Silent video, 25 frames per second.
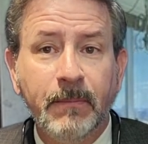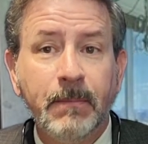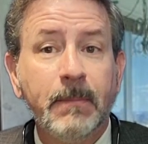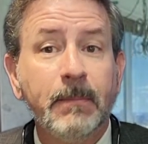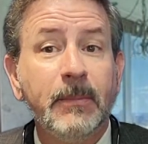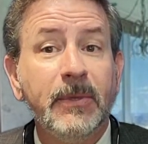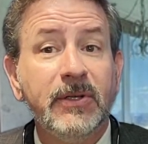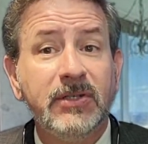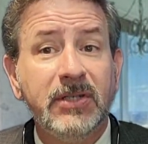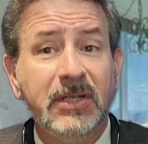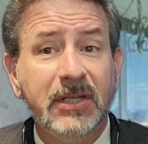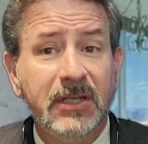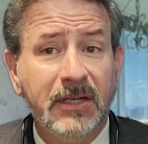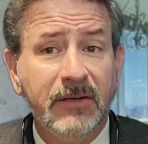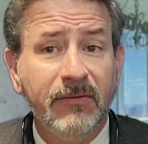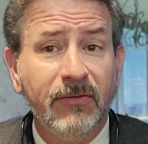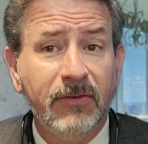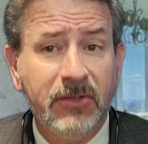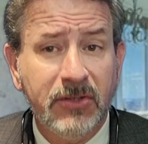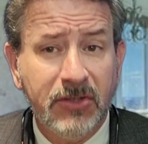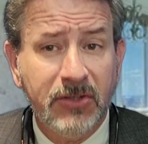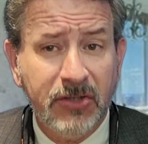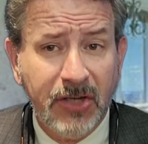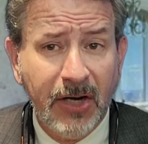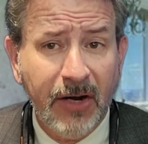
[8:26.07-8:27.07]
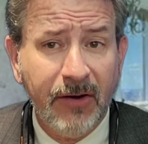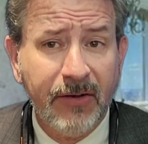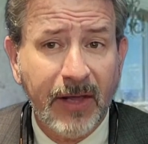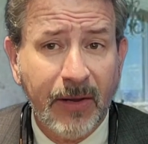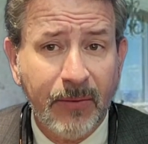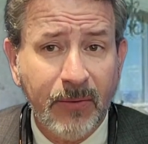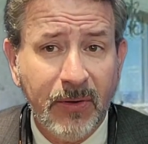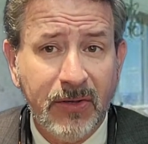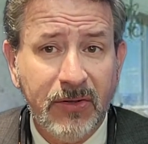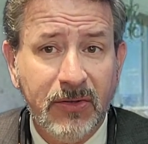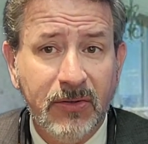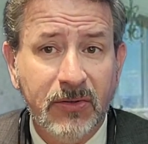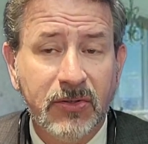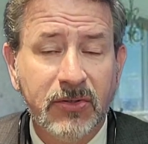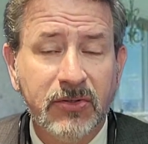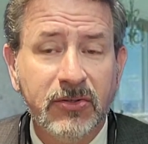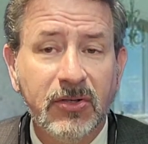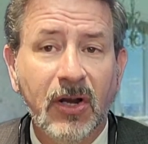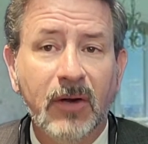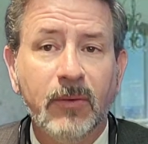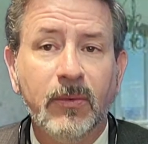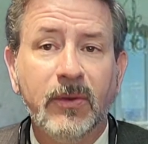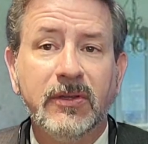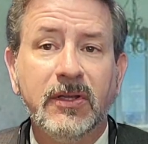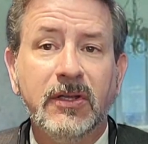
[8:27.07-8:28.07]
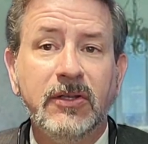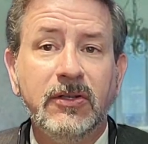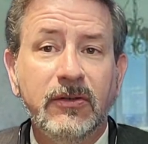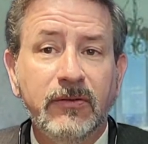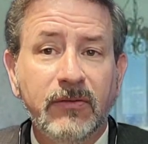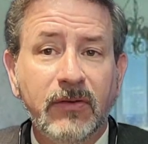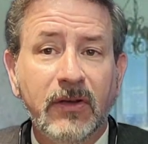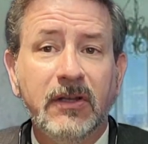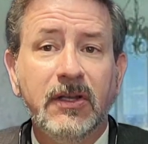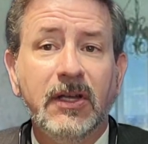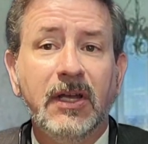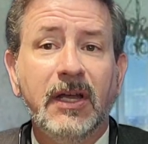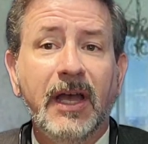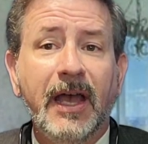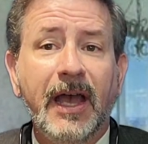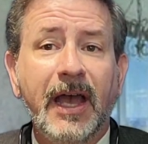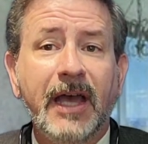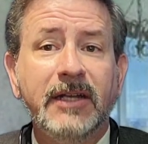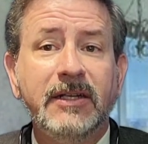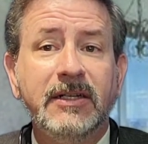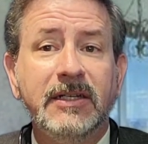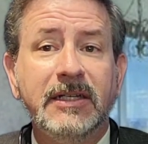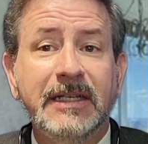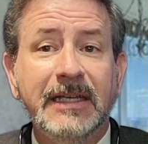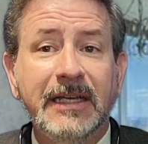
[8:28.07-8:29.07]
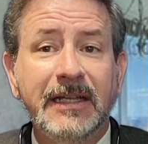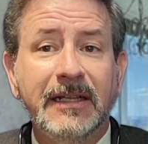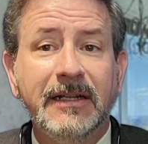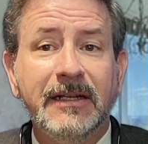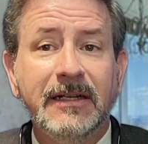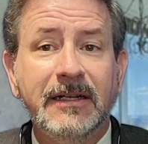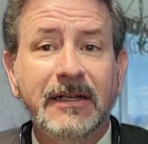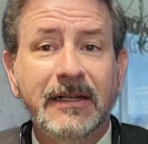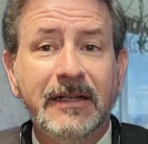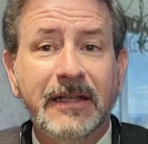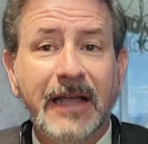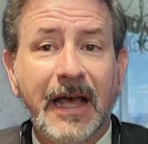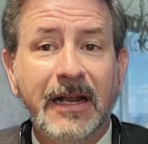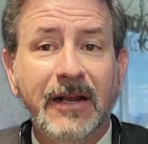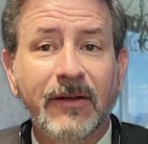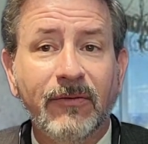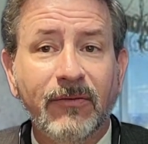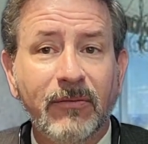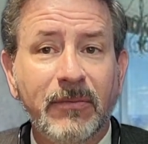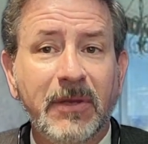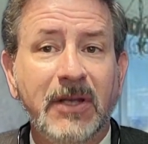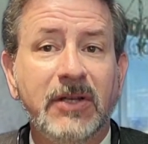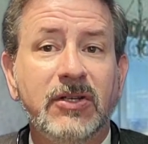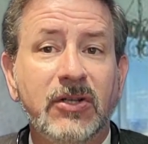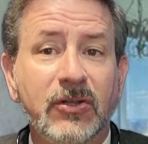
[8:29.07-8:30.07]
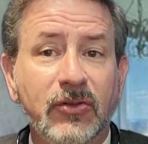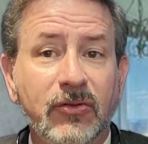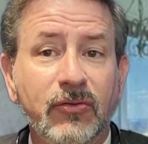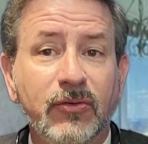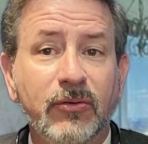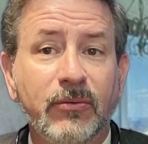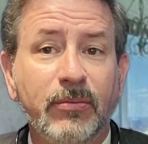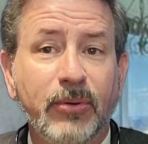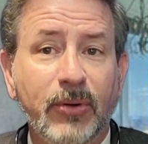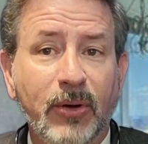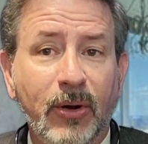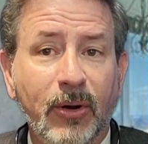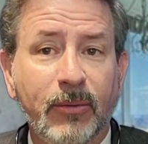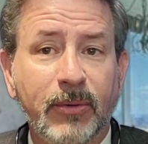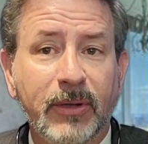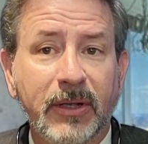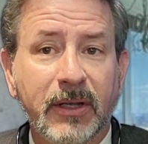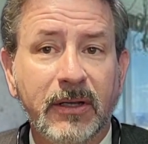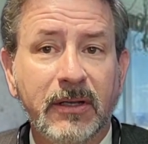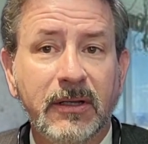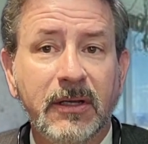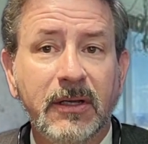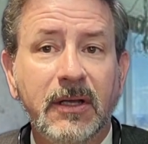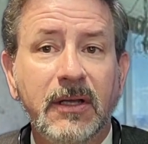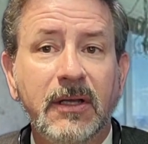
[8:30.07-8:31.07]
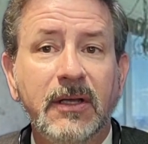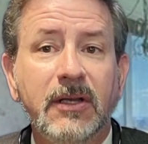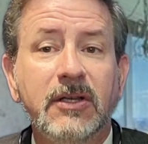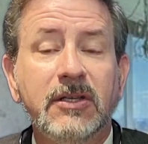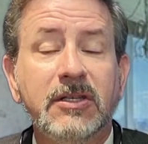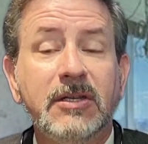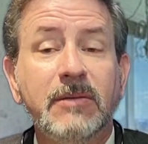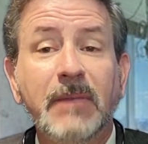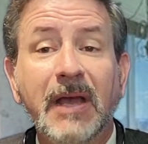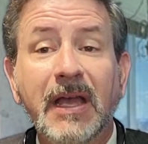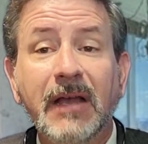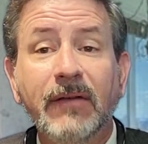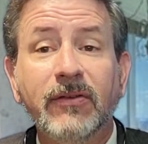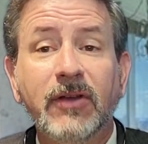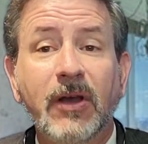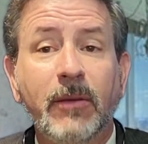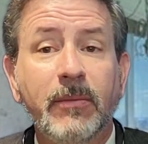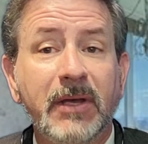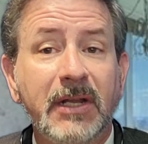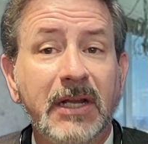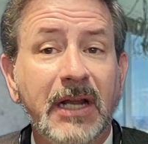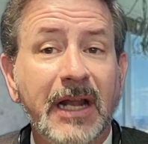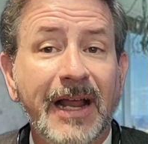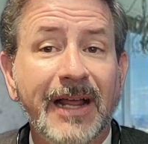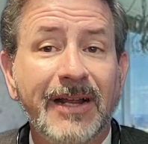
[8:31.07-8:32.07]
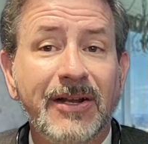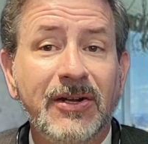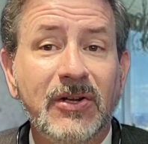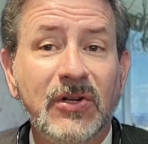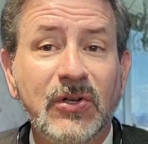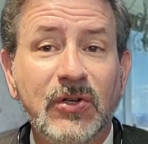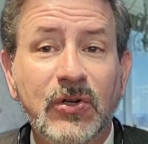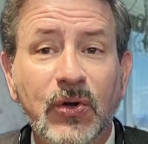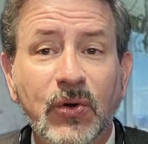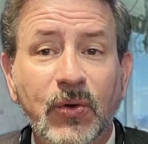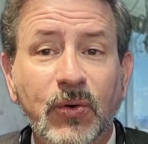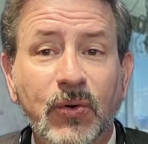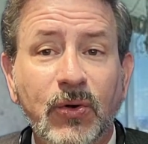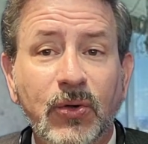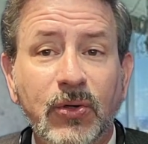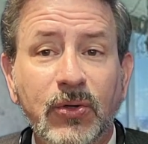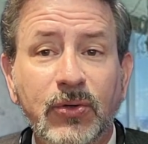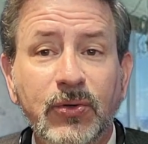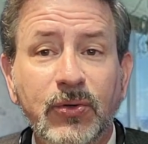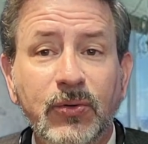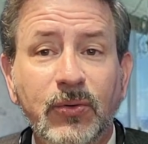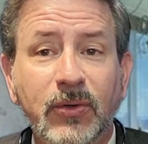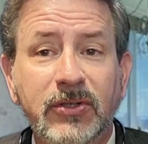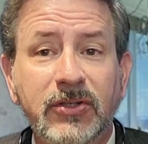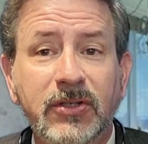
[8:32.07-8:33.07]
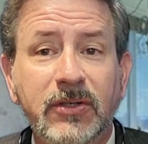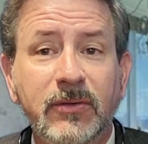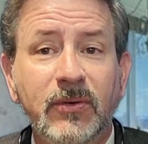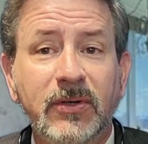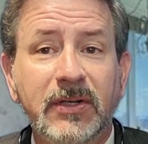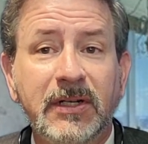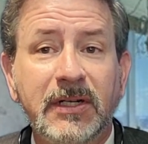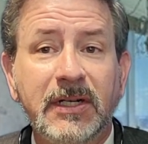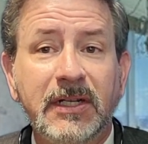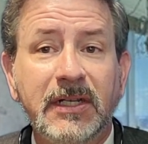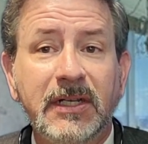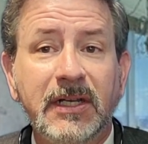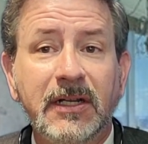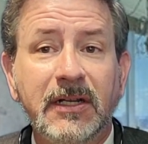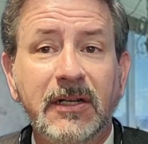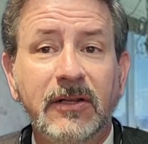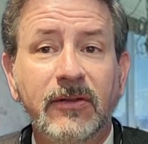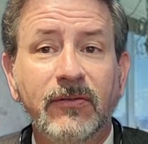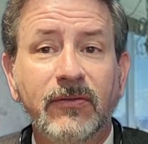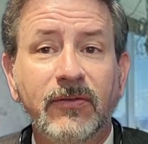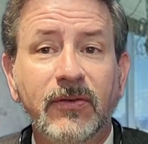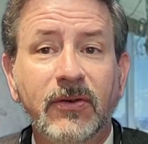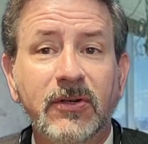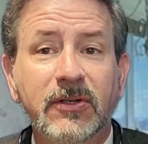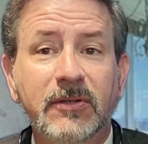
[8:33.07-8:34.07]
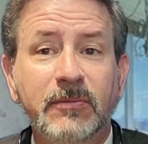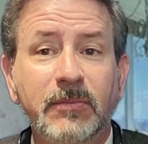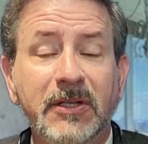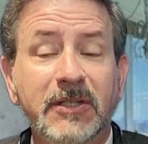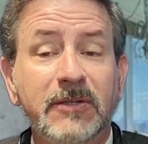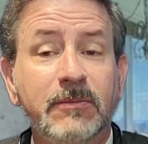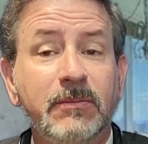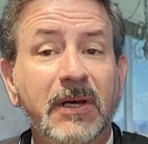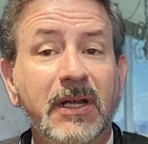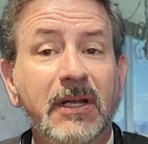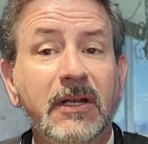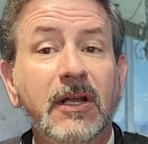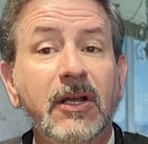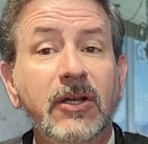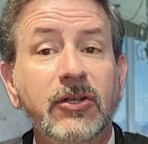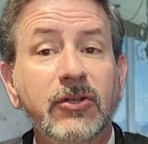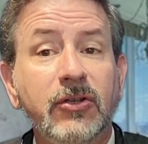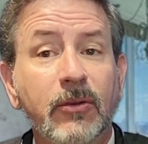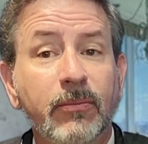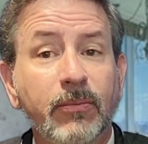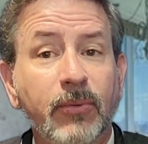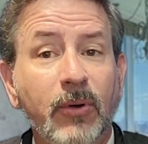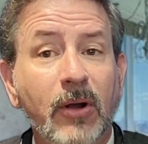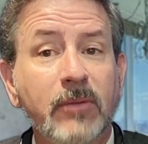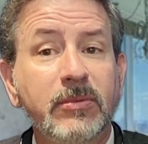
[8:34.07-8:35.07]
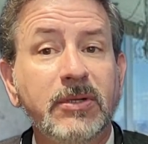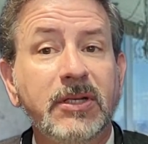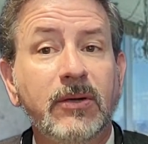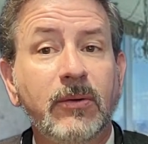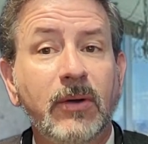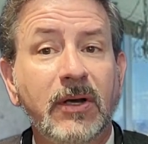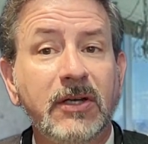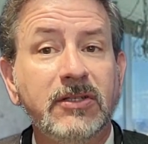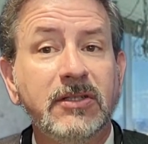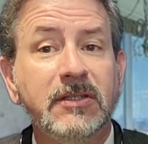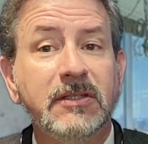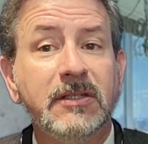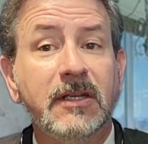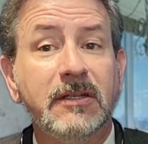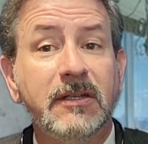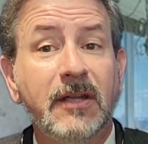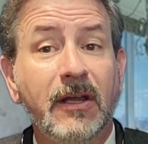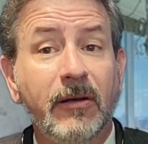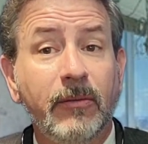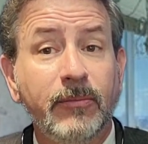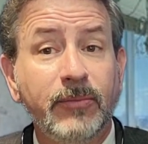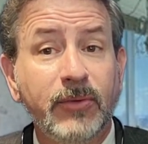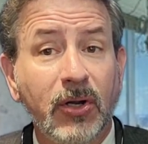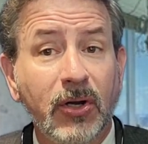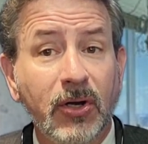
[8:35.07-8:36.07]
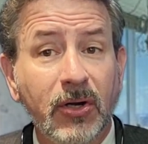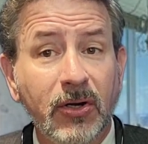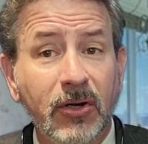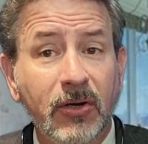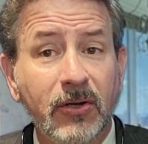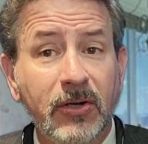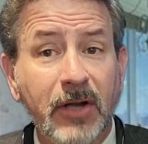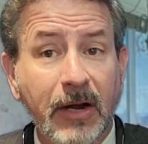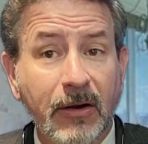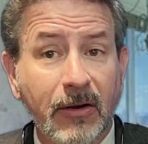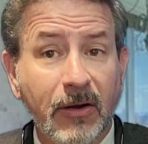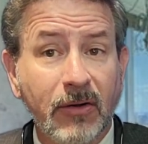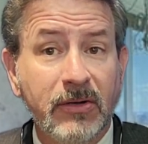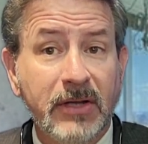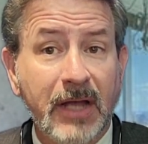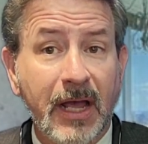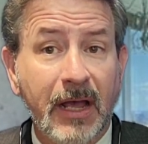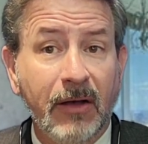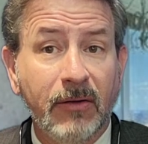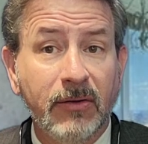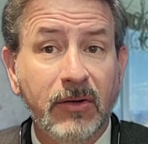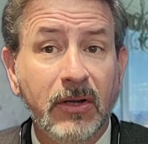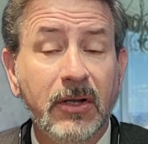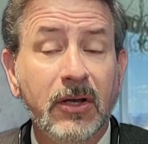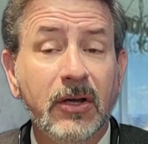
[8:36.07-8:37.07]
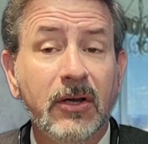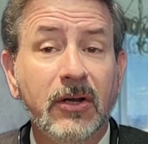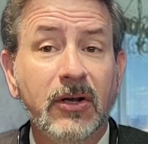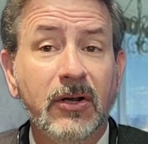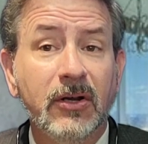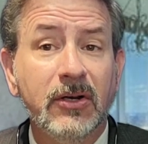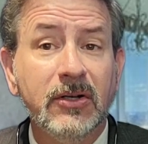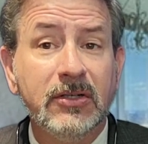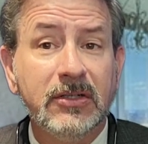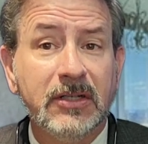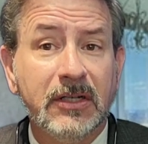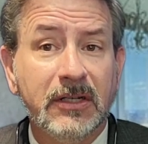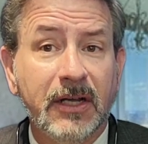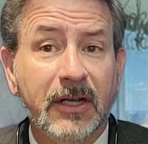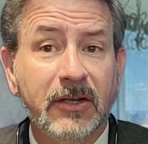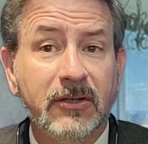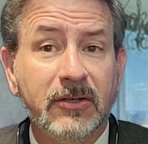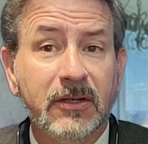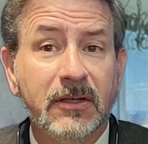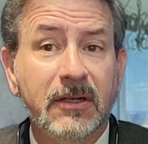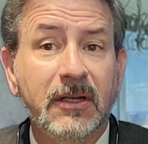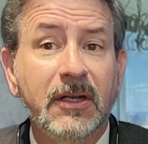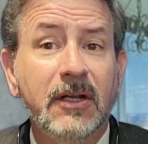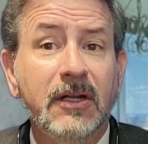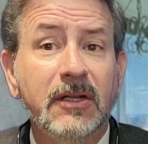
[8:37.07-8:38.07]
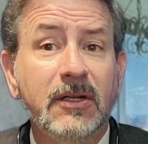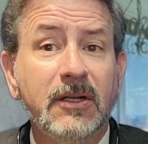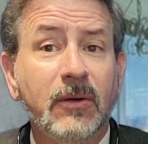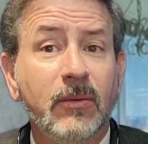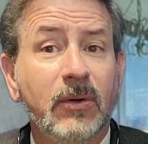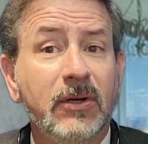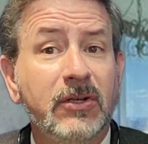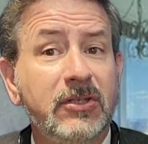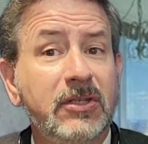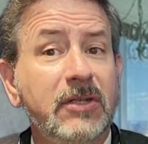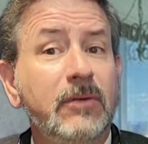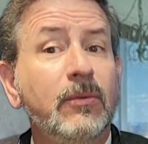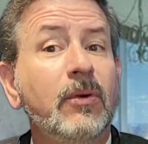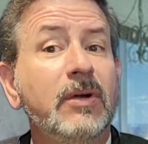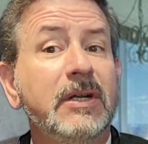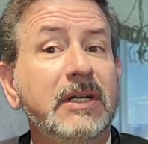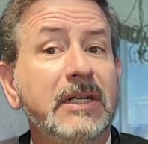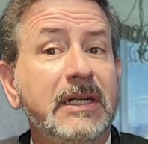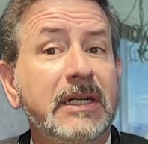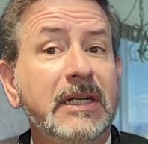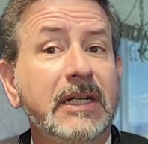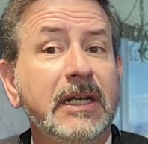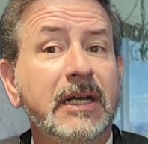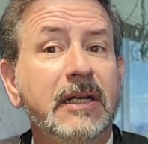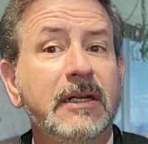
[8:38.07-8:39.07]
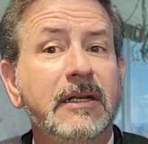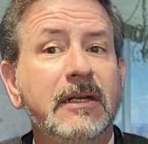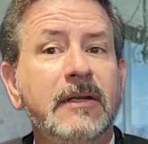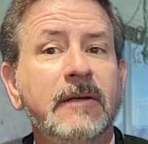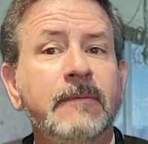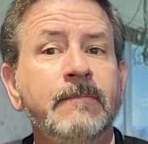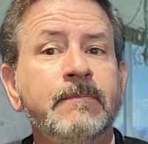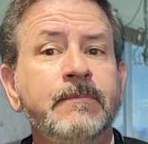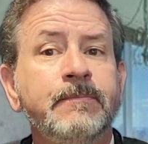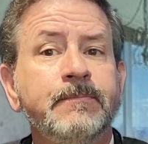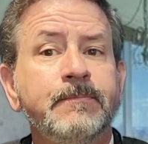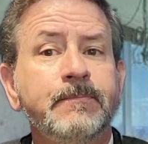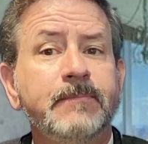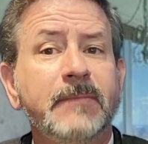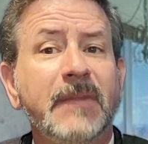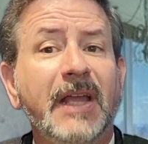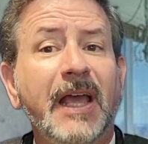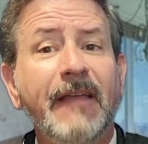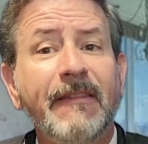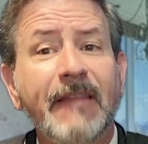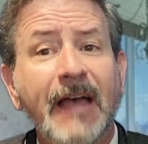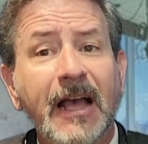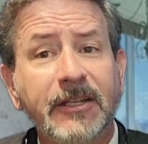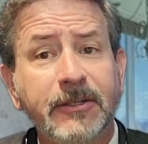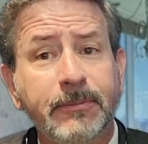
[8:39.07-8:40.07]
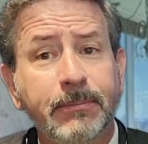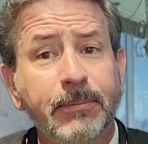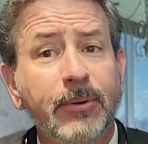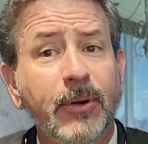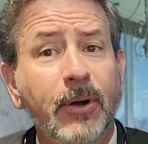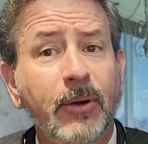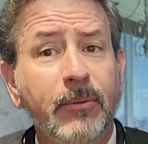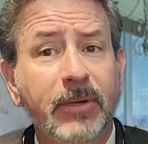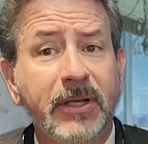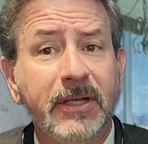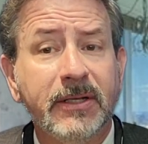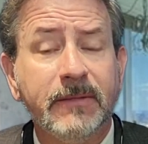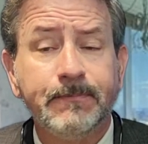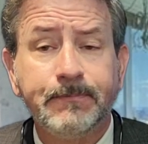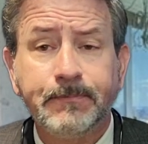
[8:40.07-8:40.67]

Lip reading: but she didn't share that with you to start with, and you've had to get that information through probing. She may have come in and had no clue what she wanted to get in the first place, but your probing questions has helped her narrow down her selection to what she wanted to get. And that's probing.